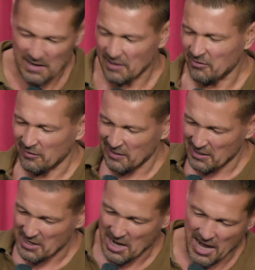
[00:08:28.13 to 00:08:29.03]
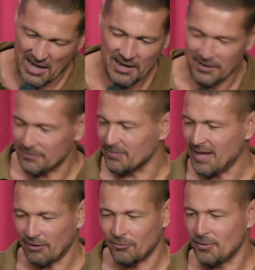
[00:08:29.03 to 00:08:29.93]
like just like hitting
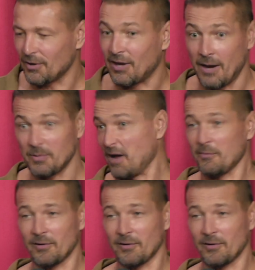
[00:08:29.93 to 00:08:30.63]
next to the camera.